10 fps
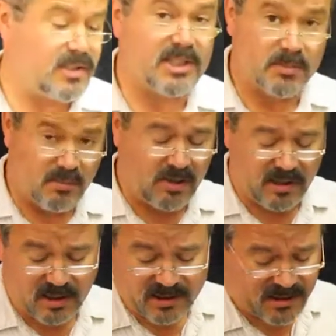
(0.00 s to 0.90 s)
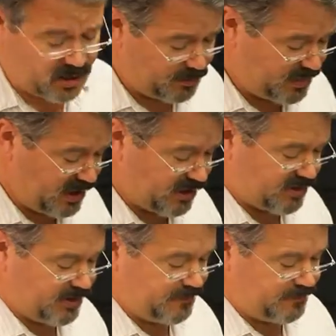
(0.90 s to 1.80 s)
these Marinelli type
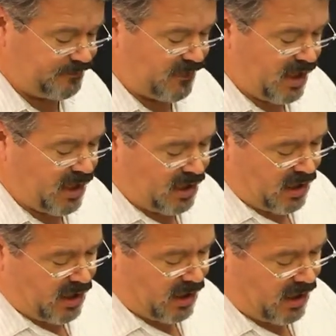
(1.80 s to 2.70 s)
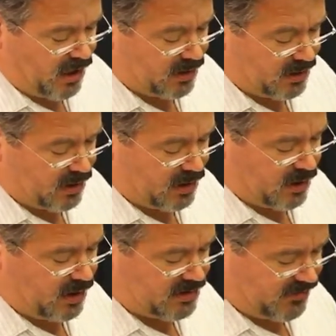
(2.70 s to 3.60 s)
beakers. And
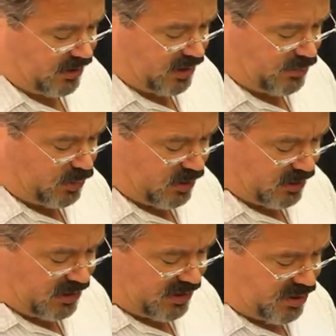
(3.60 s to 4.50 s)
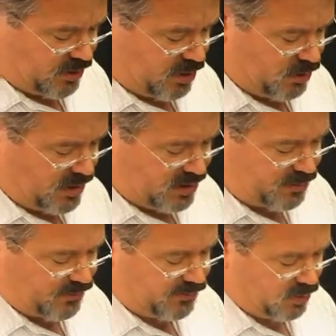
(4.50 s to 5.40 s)
it's very important that you always
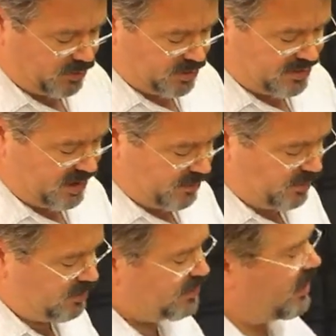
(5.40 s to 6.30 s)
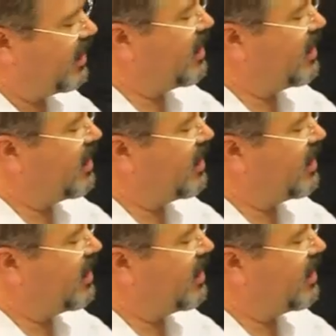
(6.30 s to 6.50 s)
perform your samples and